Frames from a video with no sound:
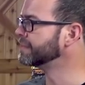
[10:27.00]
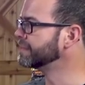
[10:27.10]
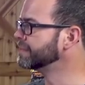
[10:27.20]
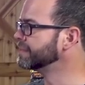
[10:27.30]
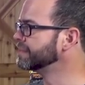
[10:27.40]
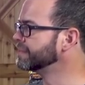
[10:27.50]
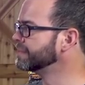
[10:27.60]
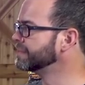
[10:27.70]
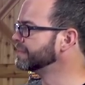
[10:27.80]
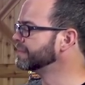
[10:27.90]

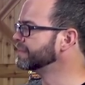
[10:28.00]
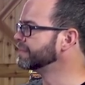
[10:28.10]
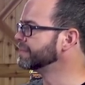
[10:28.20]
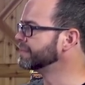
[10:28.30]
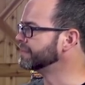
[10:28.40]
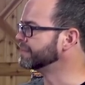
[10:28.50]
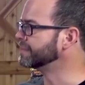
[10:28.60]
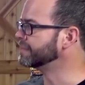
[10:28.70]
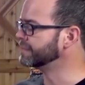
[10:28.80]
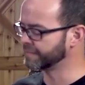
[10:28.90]

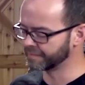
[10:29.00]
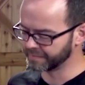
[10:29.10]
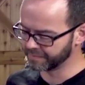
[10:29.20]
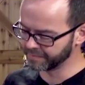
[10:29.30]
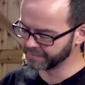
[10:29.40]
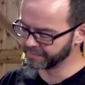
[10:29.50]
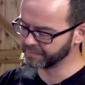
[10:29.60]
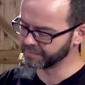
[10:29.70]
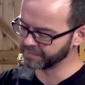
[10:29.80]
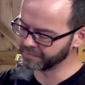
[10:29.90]

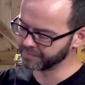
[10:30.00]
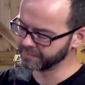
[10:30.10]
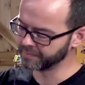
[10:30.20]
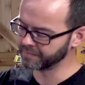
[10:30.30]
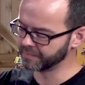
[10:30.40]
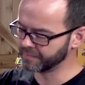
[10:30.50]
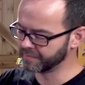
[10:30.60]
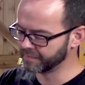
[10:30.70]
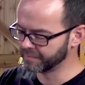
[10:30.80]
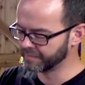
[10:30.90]

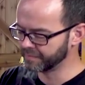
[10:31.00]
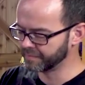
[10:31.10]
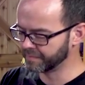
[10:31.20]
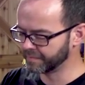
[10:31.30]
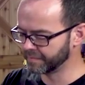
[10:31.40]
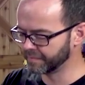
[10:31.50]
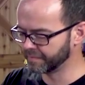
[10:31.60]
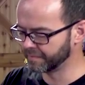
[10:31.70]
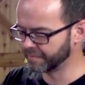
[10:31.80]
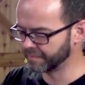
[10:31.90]

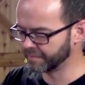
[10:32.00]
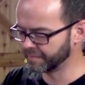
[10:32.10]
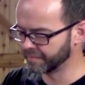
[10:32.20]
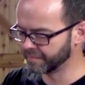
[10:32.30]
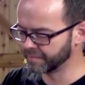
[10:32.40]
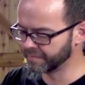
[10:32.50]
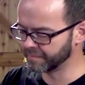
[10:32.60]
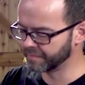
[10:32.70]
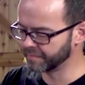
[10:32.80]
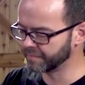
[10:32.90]

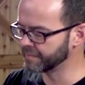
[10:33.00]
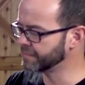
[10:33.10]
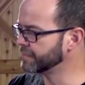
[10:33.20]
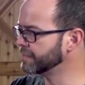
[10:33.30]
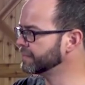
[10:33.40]
The person shown says nothing.